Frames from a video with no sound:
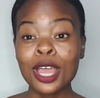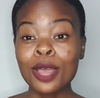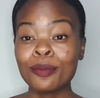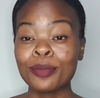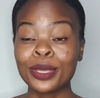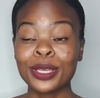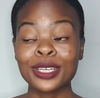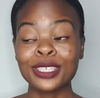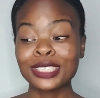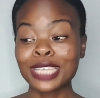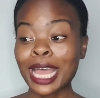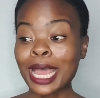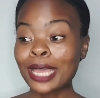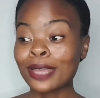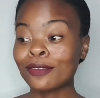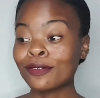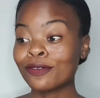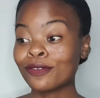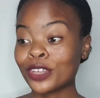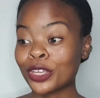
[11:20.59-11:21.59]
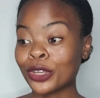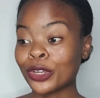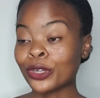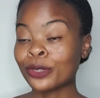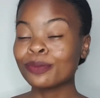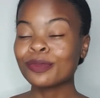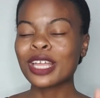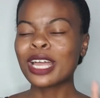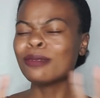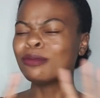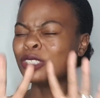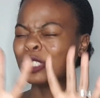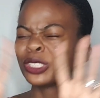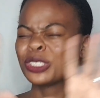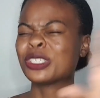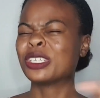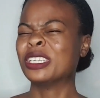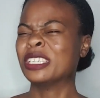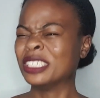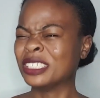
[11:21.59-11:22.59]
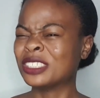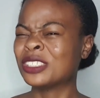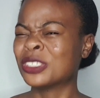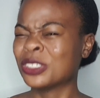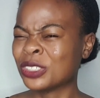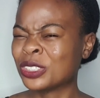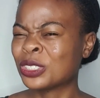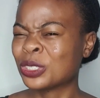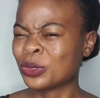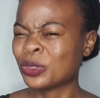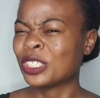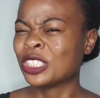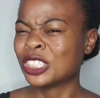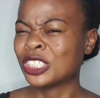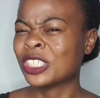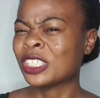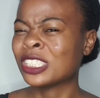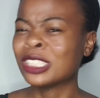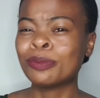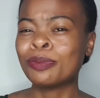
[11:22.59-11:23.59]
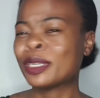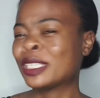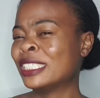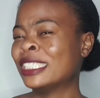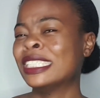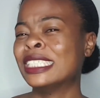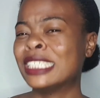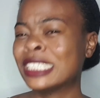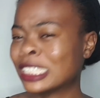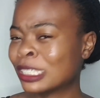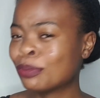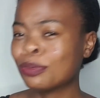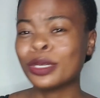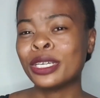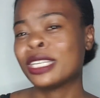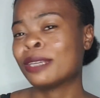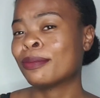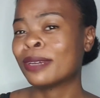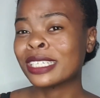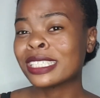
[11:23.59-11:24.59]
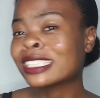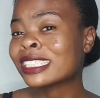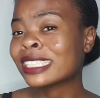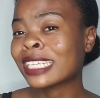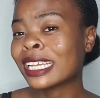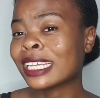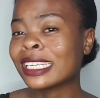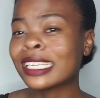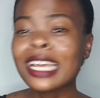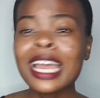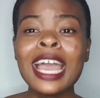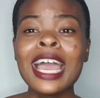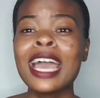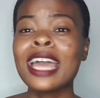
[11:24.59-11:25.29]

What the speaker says: because I fear, I'm just gonna insert screenshots, but she just pretty much said